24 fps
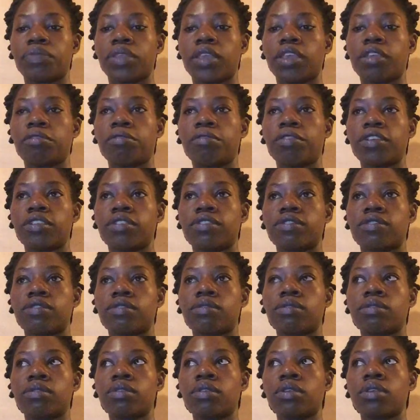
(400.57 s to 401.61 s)
If
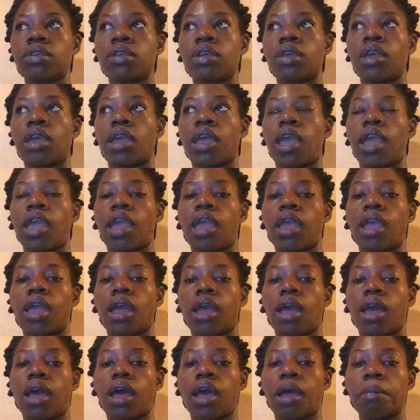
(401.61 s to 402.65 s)
it's
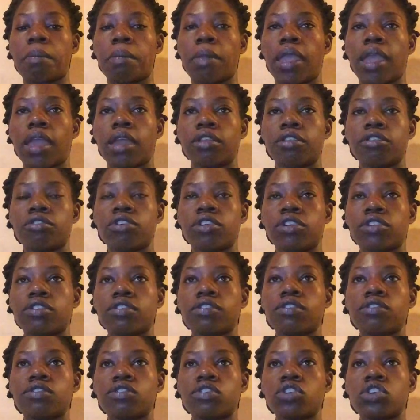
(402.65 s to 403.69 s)
a man
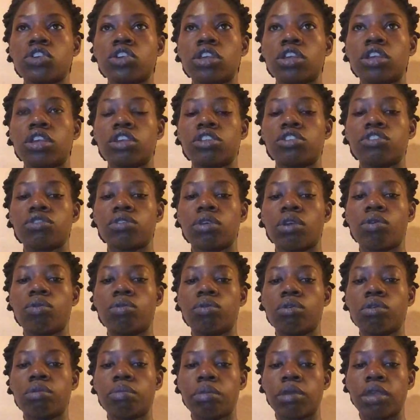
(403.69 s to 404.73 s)
transitioning into a
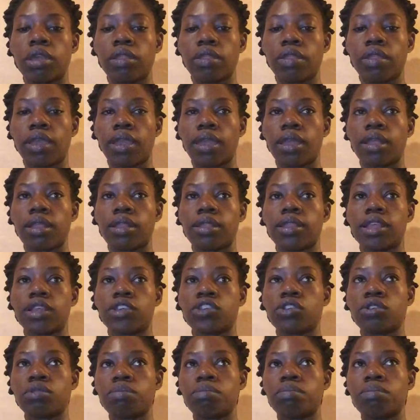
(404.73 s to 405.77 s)
woman, then they
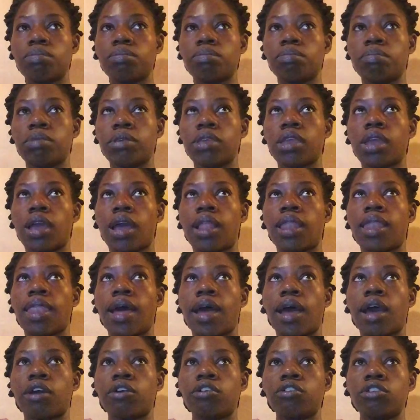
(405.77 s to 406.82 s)
should be
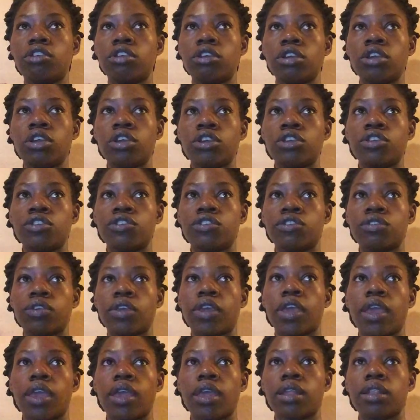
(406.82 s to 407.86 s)
allowed to
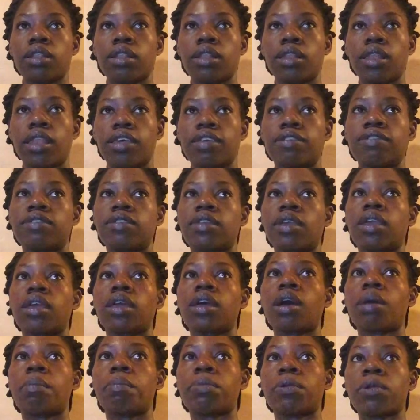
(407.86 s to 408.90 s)
get, let's say,
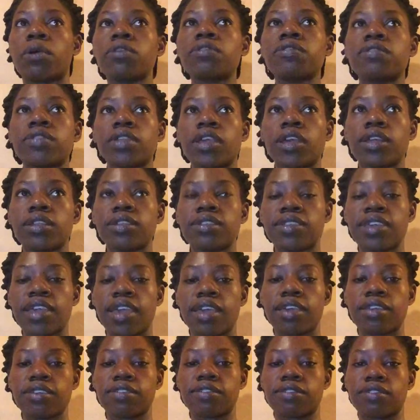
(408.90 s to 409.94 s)
a prostate
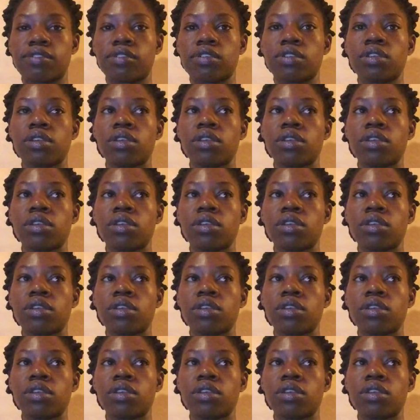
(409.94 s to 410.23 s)
test.